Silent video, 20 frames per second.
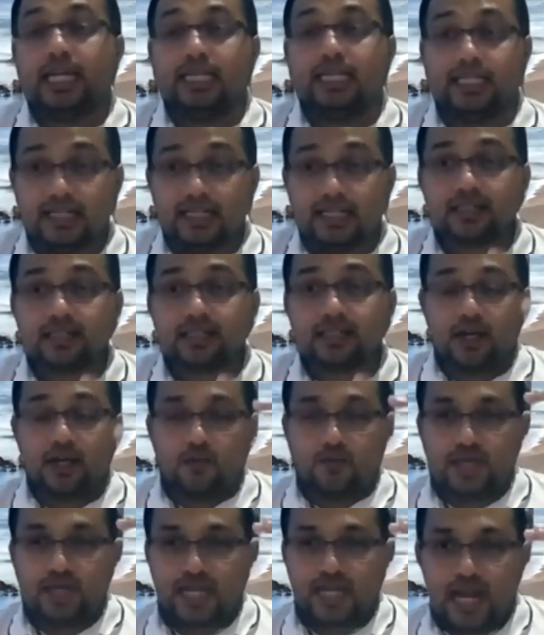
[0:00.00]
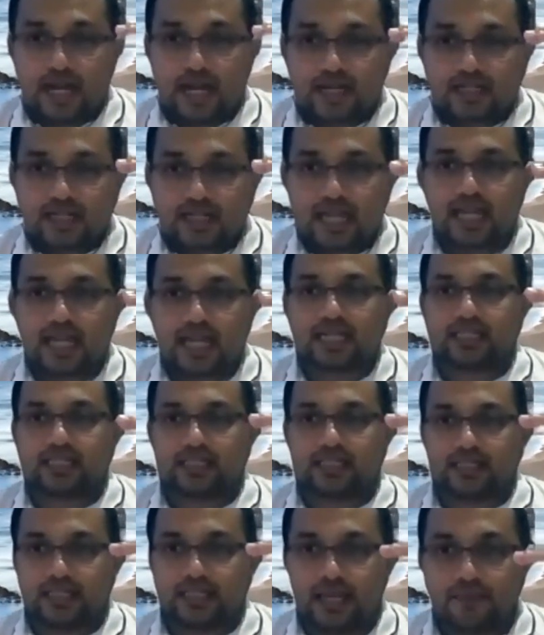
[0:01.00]
Yes, we can take
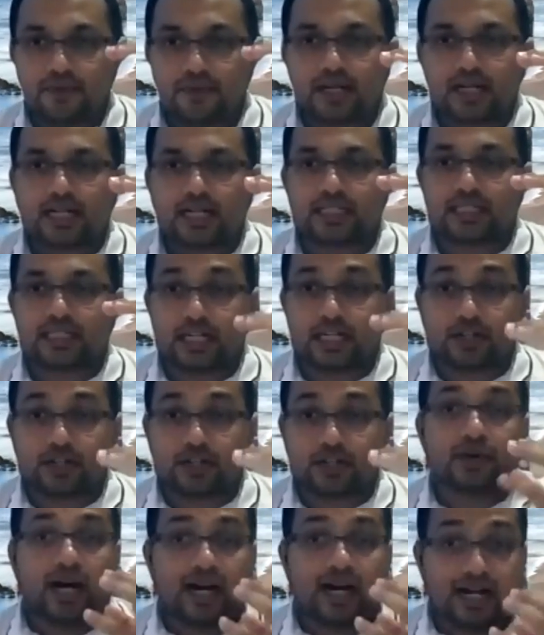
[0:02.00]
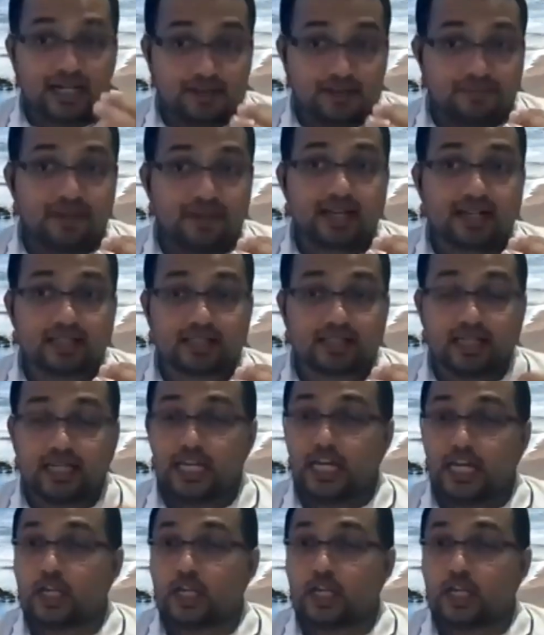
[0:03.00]
several set of artifacts.